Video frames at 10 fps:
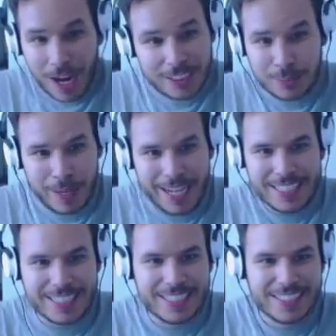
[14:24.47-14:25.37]

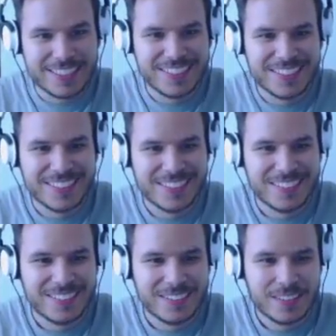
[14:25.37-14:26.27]
Spanky.
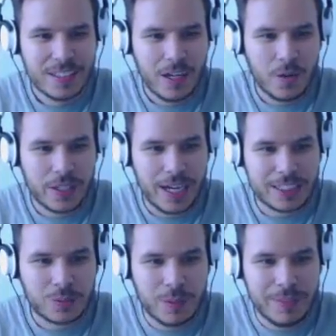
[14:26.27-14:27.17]
Oh
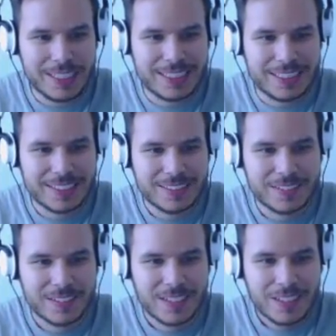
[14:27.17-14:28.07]
gosh, we missed.
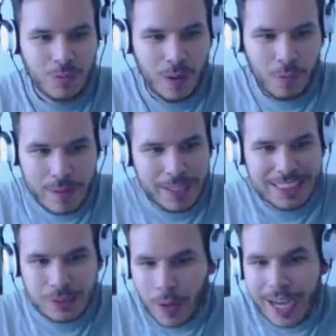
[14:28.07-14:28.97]
Well, we
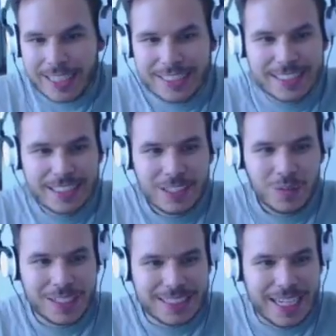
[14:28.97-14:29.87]
missed twice.
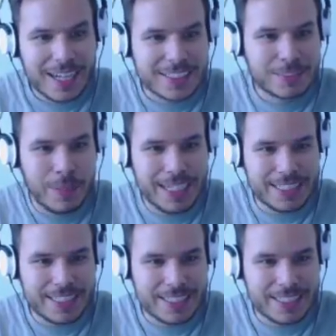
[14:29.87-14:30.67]
What the hell, Spanky?